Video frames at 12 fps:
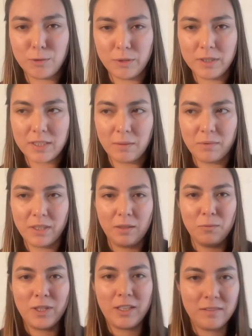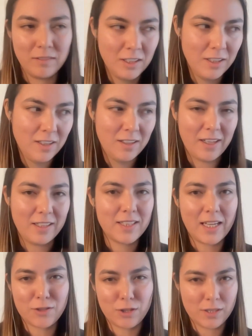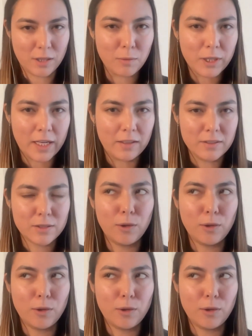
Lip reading: doing something when it's actually someone else.